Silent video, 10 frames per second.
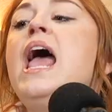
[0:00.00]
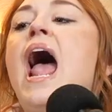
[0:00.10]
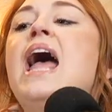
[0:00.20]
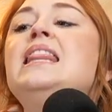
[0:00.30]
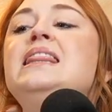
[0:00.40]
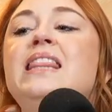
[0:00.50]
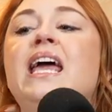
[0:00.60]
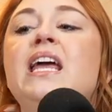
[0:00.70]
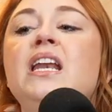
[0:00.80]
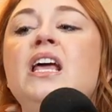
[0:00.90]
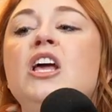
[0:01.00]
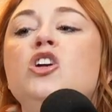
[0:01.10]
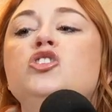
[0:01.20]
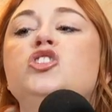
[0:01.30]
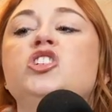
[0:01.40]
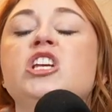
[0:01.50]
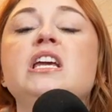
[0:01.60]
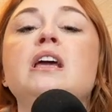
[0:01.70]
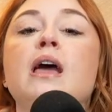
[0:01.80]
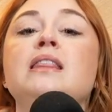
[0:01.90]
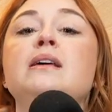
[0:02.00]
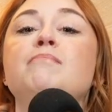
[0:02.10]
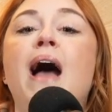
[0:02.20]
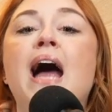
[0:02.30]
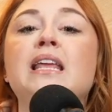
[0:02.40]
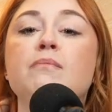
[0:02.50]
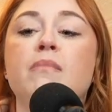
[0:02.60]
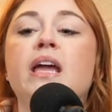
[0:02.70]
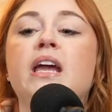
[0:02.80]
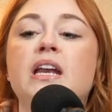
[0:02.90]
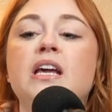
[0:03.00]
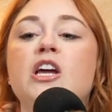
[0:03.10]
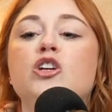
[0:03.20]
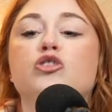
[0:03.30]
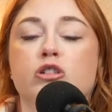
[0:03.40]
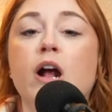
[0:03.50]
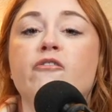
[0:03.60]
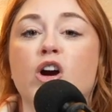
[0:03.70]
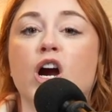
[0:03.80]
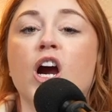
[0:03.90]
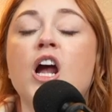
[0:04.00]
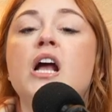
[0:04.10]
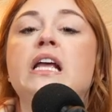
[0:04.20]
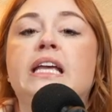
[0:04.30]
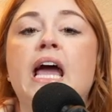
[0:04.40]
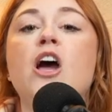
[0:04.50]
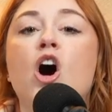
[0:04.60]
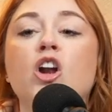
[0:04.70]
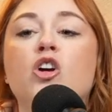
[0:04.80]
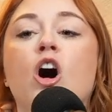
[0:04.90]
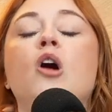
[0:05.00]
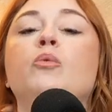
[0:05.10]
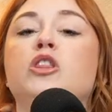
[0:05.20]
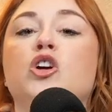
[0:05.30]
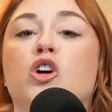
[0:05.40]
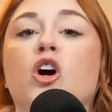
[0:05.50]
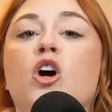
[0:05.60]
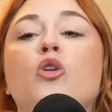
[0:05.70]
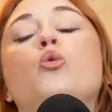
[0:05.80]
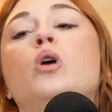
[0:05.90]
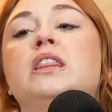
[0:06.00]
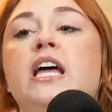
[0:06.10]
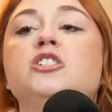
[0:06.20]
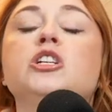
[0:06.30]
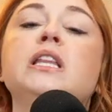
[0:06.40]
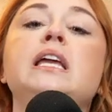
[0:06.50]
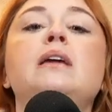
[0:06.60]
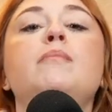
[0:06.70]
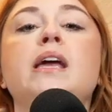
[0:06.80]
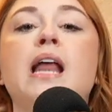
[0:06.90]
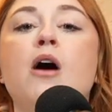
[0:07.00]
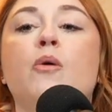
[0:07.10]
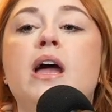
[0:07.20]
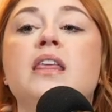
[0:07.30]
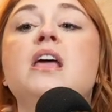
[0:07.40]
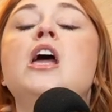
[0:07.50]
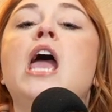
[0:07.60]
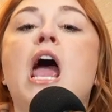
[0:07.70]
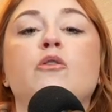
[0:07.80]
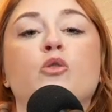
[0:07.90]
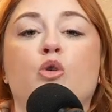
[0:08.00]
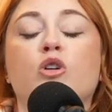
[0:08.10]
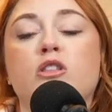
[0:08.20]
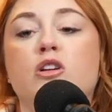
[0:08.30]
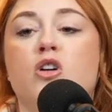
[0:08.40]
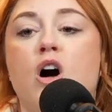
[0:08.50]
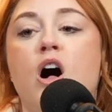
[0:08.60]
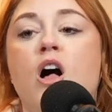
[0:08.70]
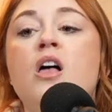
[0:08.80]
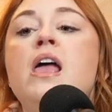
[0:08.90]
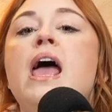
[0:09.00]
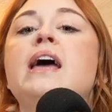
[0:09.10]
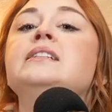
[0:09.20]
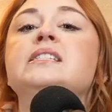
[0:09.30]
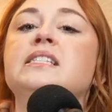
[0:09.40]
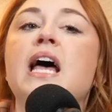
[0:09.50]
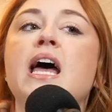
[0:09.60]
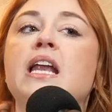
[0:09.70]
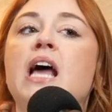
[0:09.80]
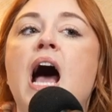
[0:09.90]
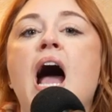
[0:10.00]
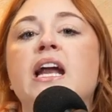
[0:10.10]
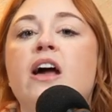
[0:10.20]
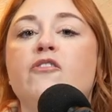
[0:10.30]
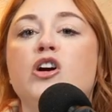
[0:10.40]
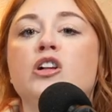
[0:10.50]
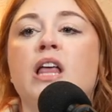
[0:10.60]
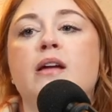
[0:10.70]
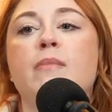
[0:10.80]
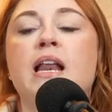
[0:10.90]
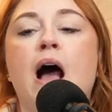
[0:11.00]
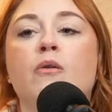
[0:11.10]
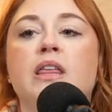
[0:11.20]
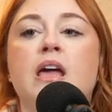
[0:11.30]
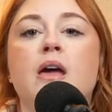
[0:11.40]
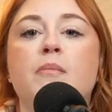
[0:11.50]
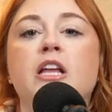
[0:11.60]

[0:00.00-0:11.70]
And then Maddie made Trevor get on a call with the girl who allegedly he made out with and recorded the call and said, I never like made out with him.